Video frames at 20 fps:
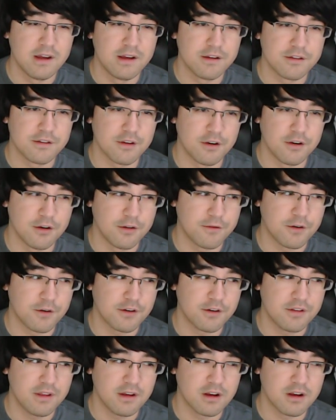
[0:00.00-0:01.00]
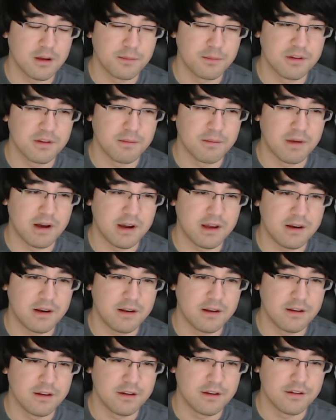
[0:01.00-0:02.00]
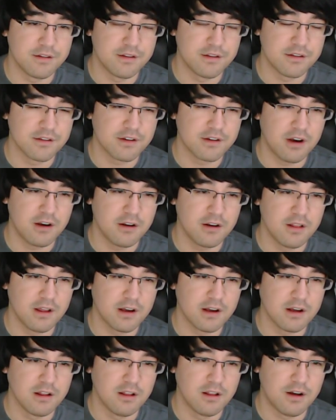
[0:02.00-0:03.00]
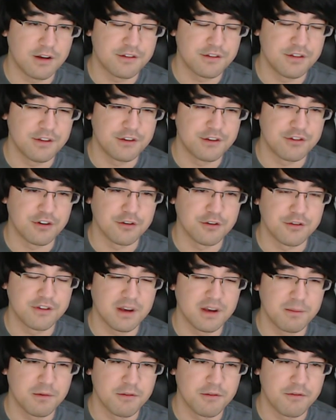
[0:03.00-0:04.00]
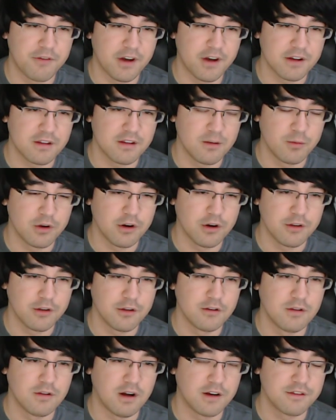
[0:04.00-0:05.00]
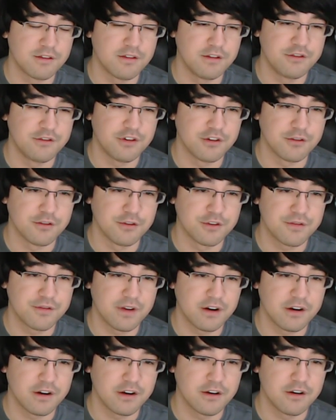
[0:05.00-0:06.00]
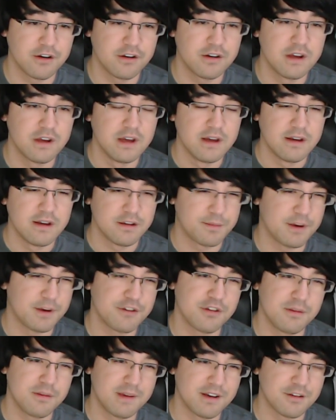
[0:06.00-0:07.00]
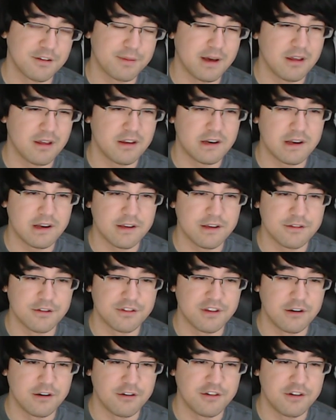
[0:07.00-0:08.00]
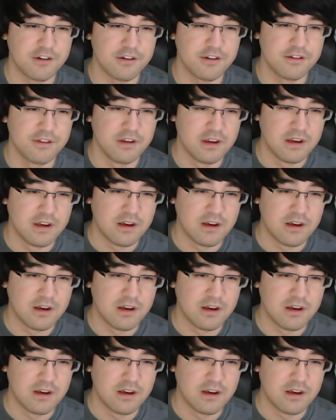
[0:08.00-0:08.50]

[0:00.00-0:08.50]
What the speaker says: So the first thing that comes to mind is this is kind of like a Lost in the Jungle type of effect, and we all know Lost in the Jungle is very good, especially because Paladin has those synergies.